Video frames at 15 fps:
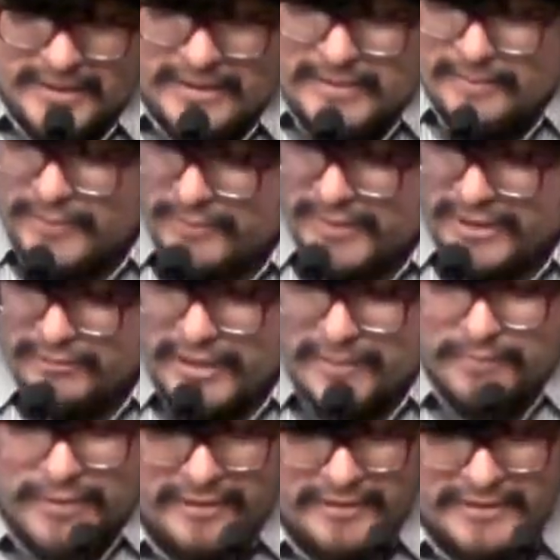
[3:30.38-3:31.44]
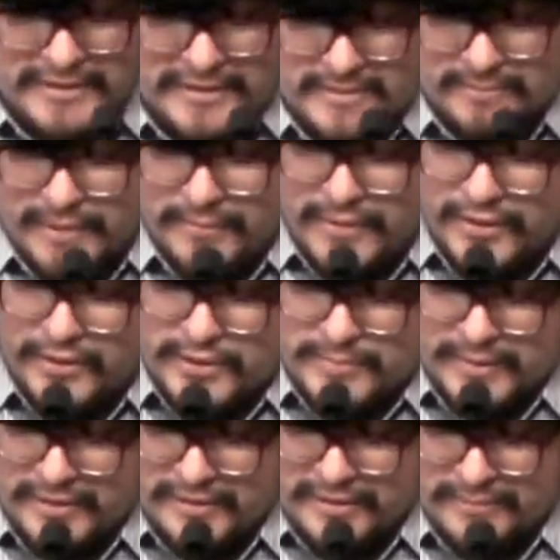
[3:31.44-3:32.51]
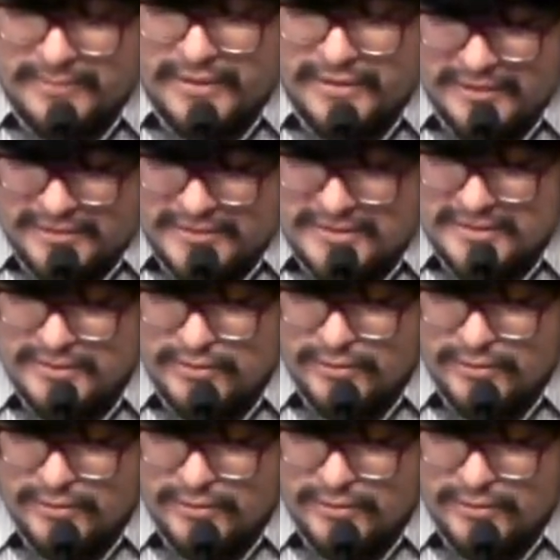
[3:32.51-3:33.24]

But my grandparents, my mother's parents,